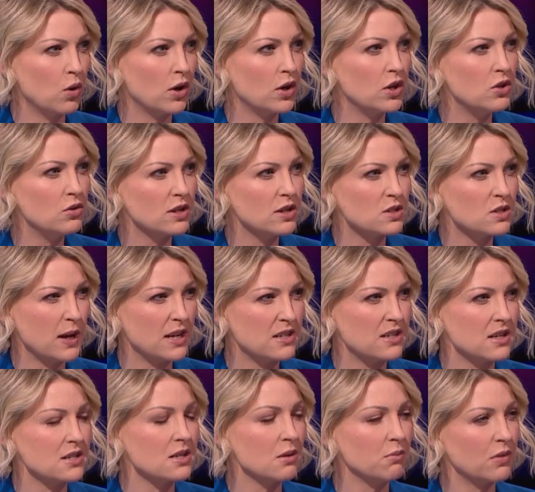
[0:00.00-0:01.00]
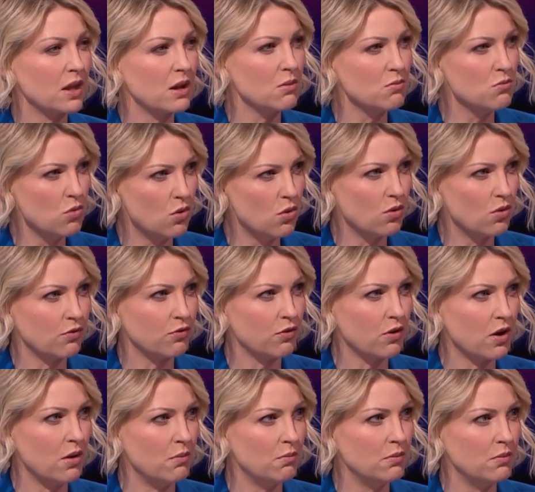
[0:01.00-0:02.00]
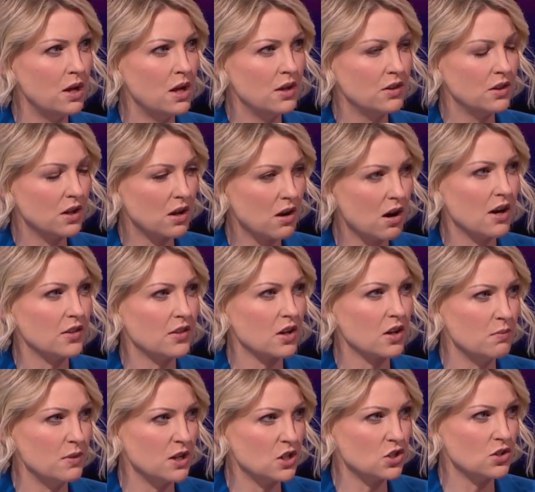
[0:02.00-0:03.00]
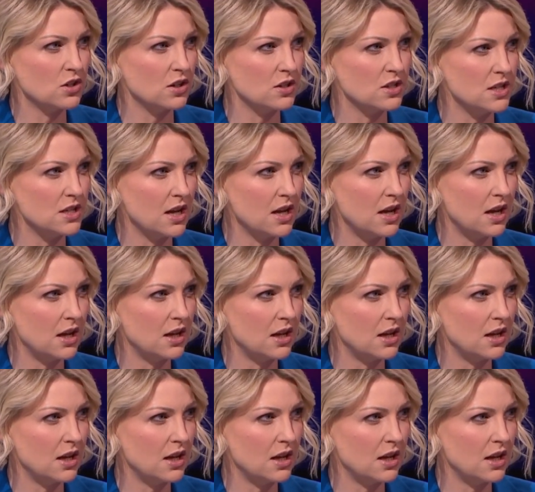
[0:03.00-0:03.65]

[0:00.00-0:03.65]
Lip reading: you expecting something more from the Garda Commissioner today